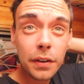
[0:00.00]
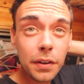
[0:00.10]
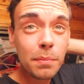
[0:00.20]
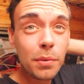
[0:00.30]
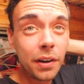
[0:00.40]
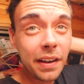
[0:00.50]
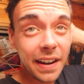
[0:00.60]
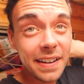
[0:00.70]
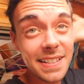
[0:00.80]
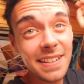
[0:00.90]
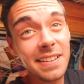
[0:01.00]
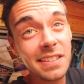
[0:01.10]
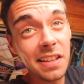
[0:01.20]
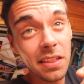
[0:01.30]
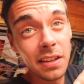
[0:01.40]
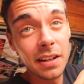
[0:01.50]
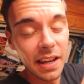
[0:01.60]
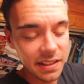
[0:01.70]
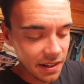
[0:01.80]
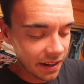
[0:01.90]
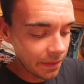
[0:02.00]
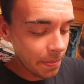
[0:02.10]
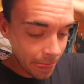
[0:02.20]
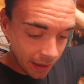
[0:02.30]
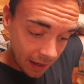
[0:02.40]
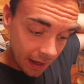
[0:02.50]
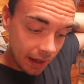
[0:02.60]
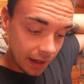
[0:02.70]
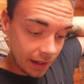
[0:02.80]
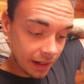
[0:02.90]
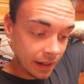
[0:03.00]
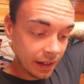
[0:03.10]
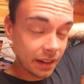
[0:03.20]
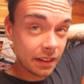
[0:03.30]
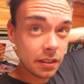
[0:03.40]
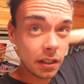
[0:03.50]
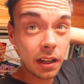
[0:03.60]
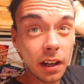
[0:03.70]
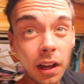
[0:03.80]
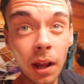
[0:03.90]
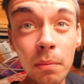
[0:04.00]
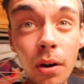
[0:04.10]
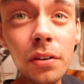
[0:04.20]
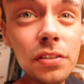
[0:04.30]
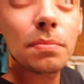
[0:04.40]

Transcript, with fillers: Good morning guys, it's the next day, and I'm always